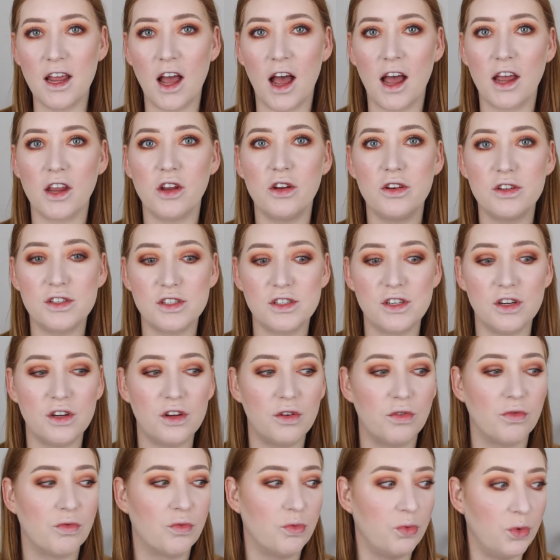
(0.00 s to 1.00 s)
I used
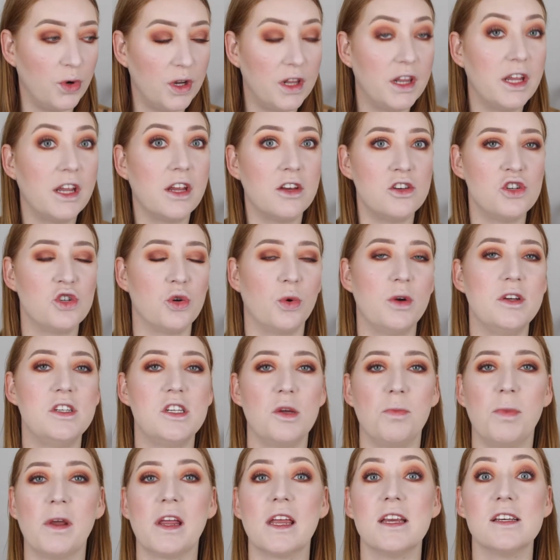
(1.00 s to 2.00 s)
to really enjoy
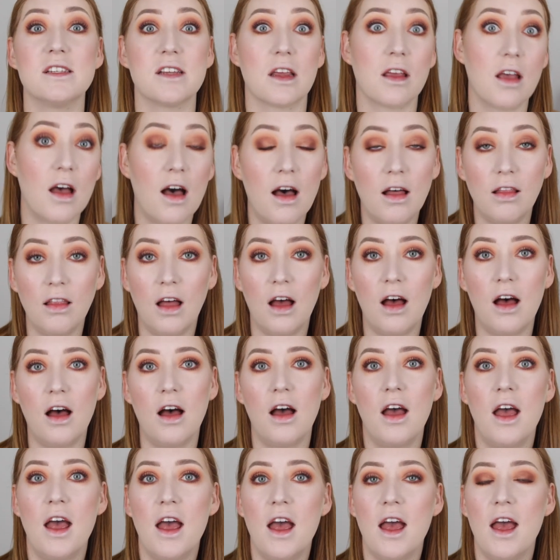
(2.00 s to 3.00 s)
dipping into color
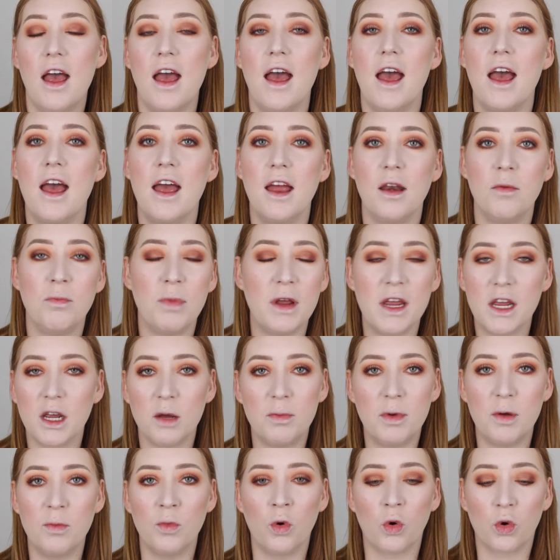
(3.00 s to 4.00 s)
and being a
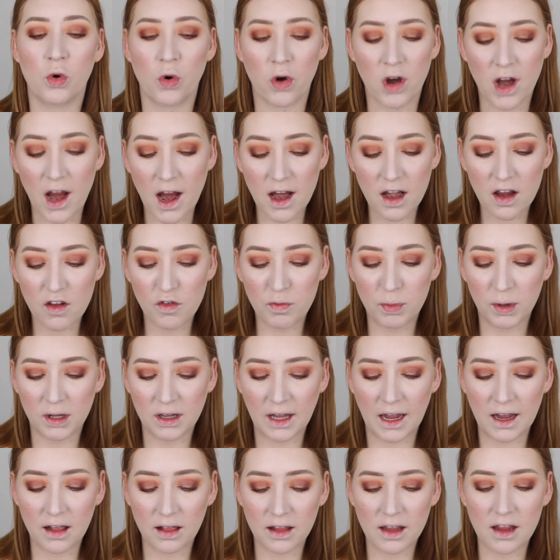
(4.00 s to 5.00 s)
bit more creative, but
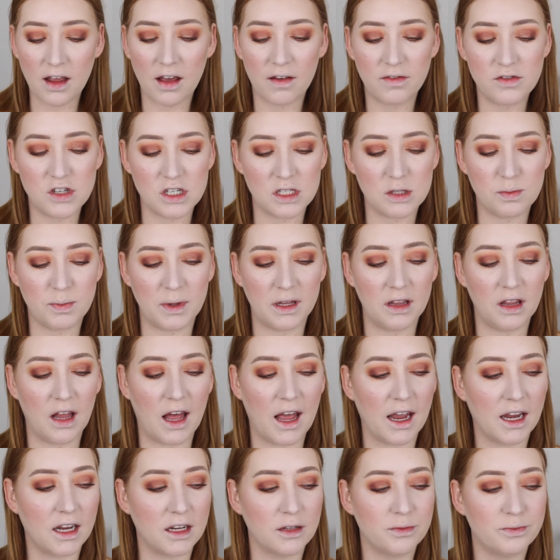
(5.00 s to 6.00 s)
lately I've just been
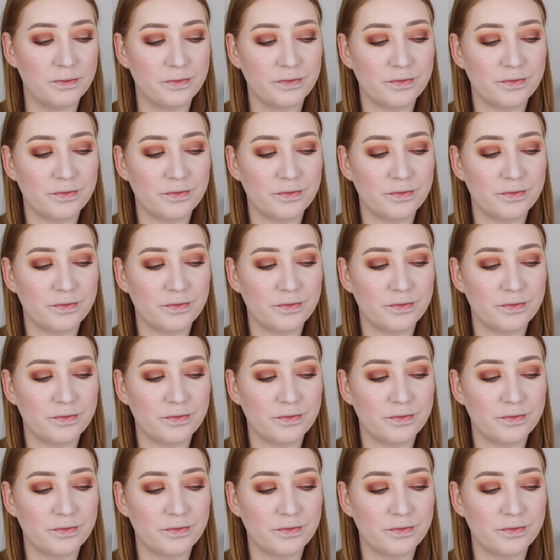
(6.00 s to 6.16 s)
like